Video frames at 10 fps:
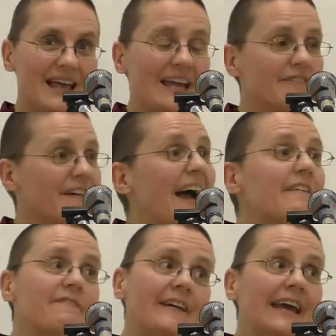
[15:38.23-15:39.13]
And if I
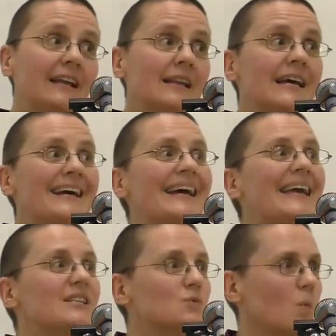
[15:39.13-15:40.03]
fail,
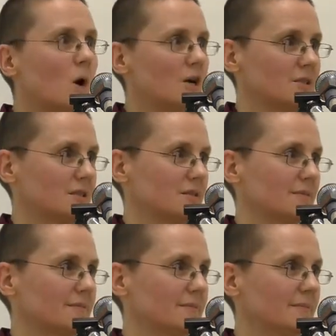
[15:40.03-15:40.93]
it's worse.
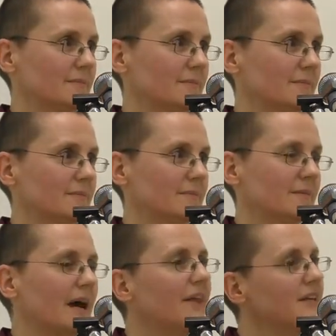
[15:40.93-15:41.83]

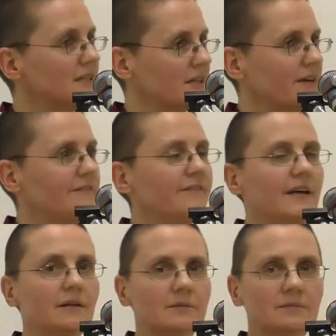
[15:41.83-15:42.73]
Others can
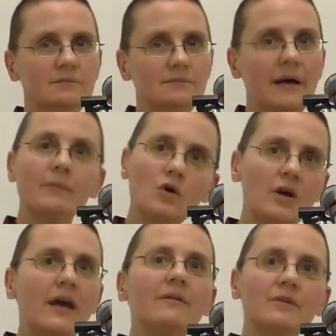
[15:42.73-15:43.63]
fail. I'm
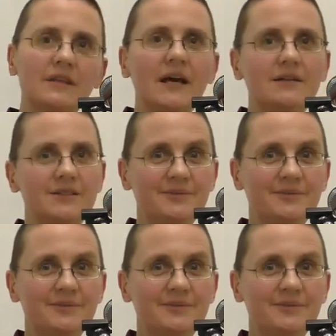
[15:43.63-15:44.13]
okay with that.